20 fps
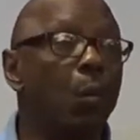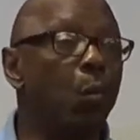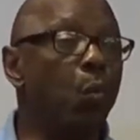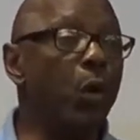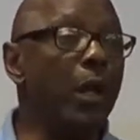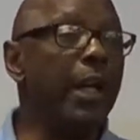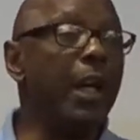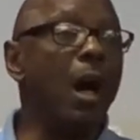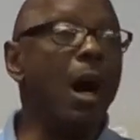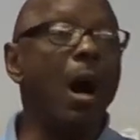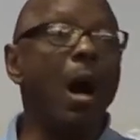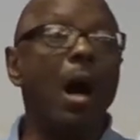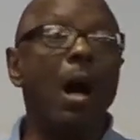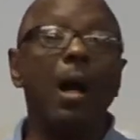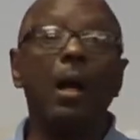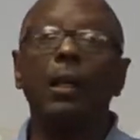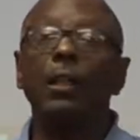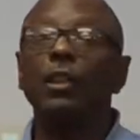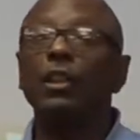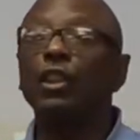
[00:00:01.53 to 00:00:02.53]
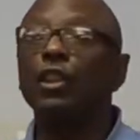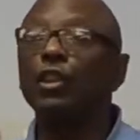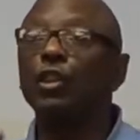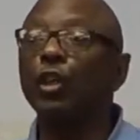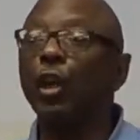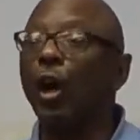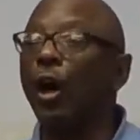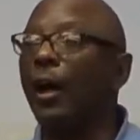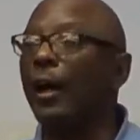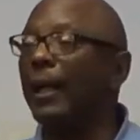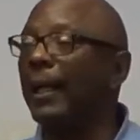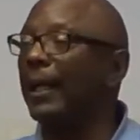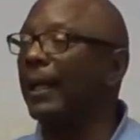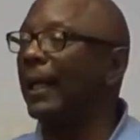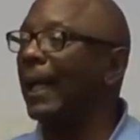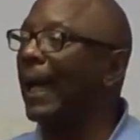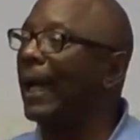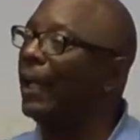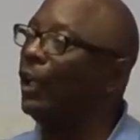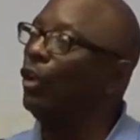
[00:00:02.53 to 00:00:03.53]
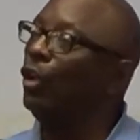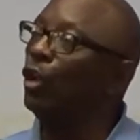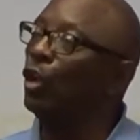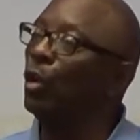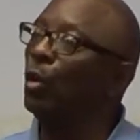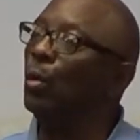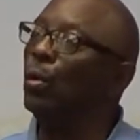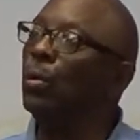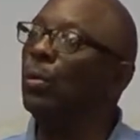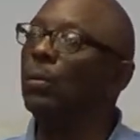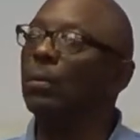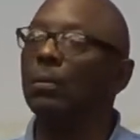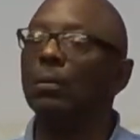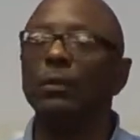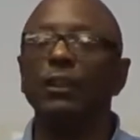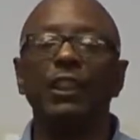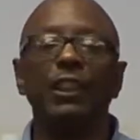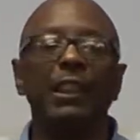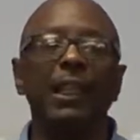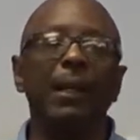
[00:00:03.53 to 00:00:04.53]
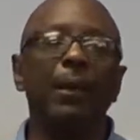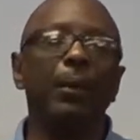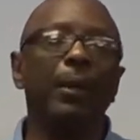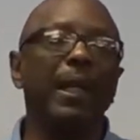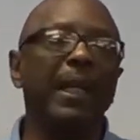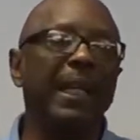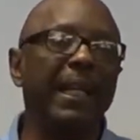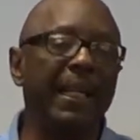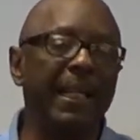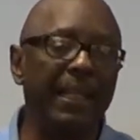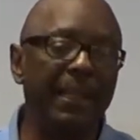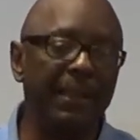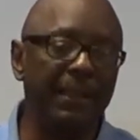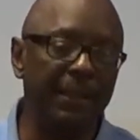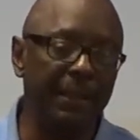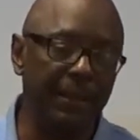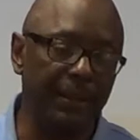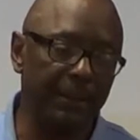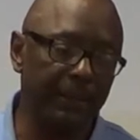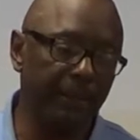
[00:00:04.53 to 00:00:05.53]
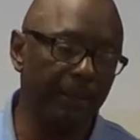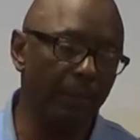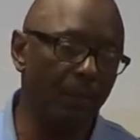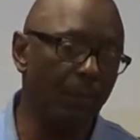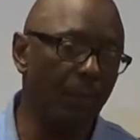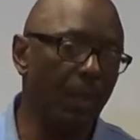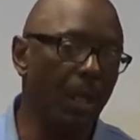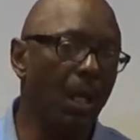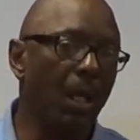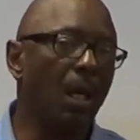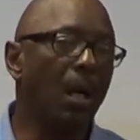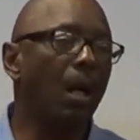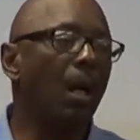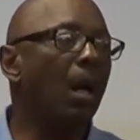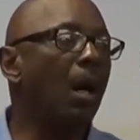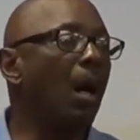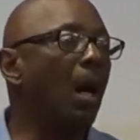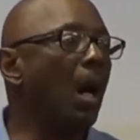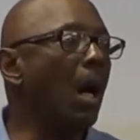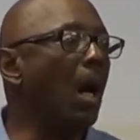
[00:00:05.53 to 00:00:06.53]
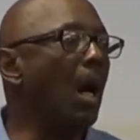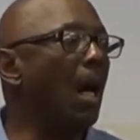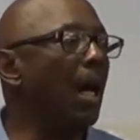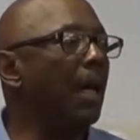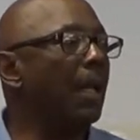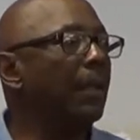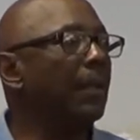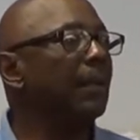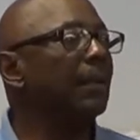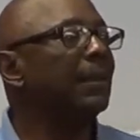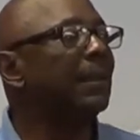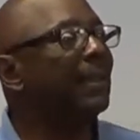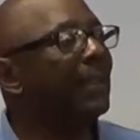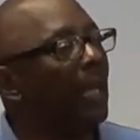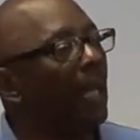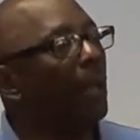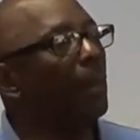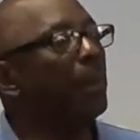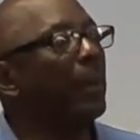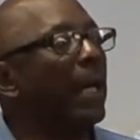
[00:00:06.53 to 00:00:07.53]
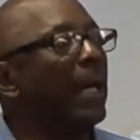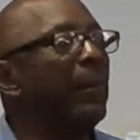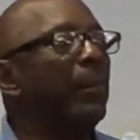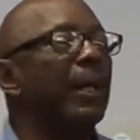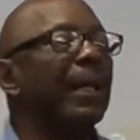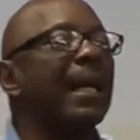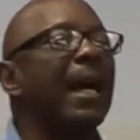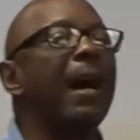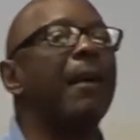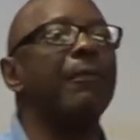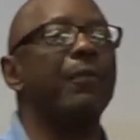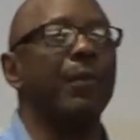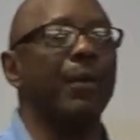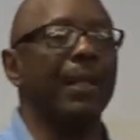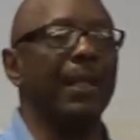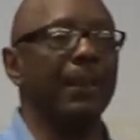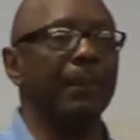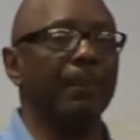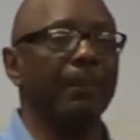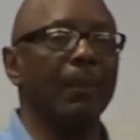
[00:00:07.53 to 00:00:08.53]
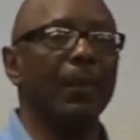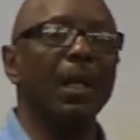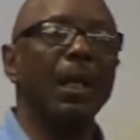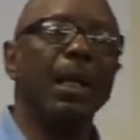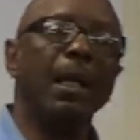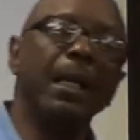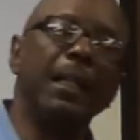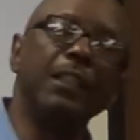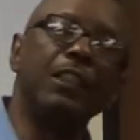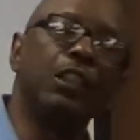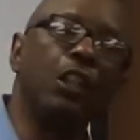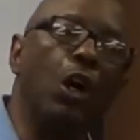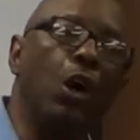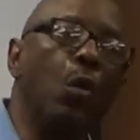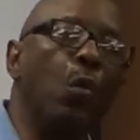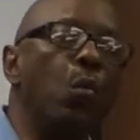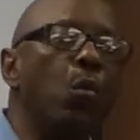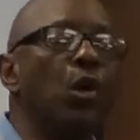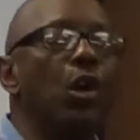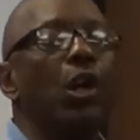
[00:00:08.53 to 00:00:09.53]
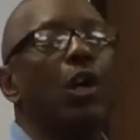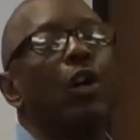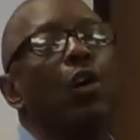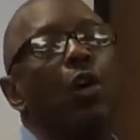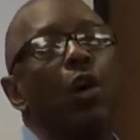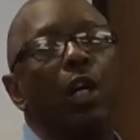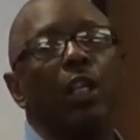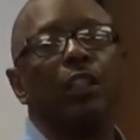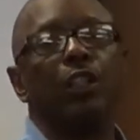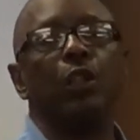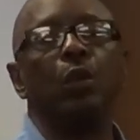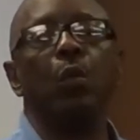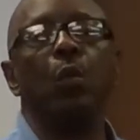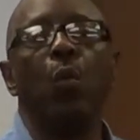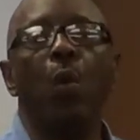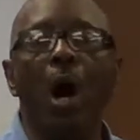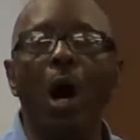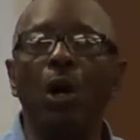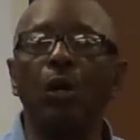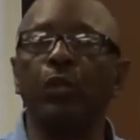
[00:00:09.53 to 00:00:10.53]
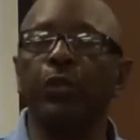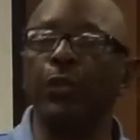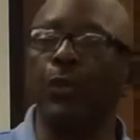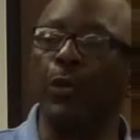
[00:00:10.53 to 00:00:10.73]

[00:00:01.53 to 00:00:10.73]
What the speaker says: We are starting a new series on Celebrate Recovery. Amen. And so we're going to walk